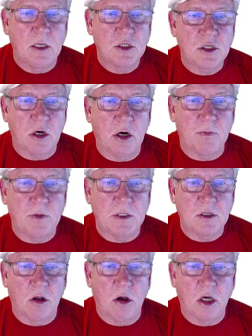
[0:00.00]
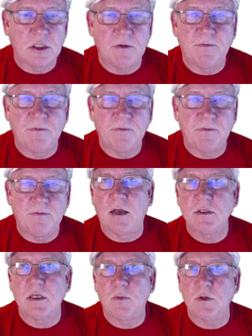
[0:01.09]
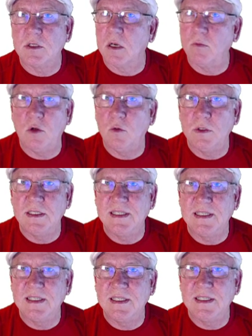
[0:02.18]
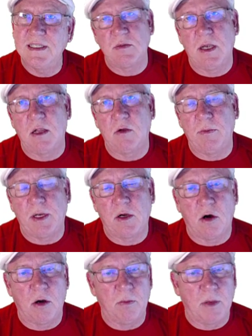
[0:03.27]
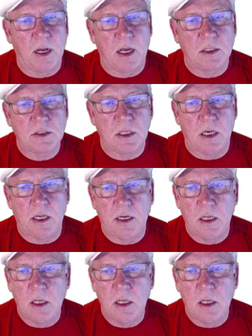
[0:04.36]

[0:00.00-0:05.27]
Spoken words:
start up these logs, and fill the house up with something you wouldn't see or smell. It would be carbon monoxide.